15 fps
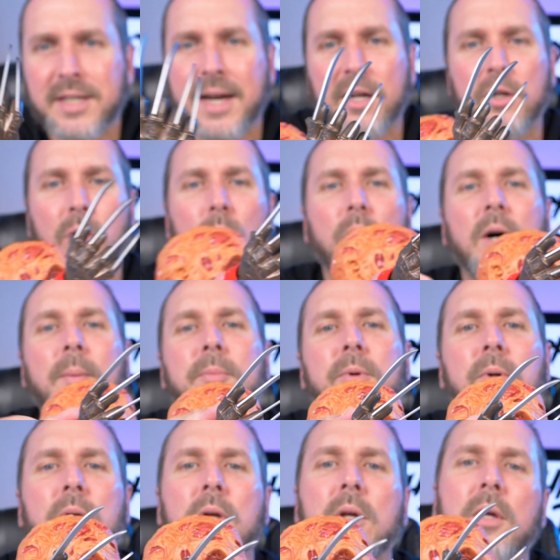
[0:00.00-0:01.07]
that go up?
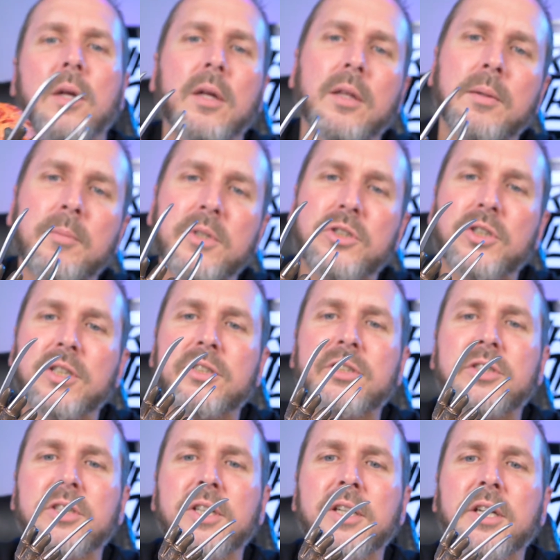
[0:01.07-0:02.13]
Let me just
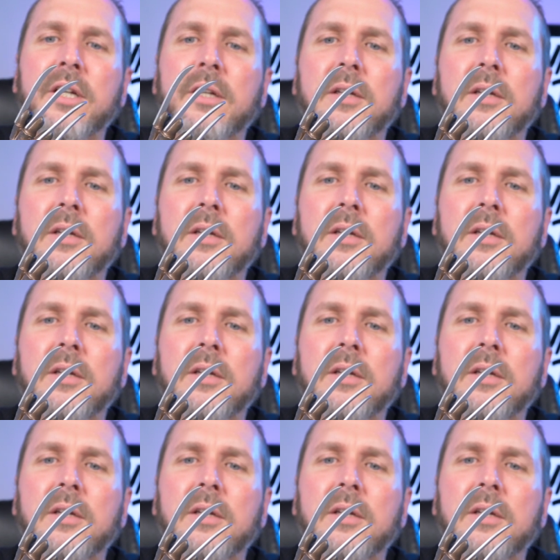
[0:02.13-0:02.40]
see.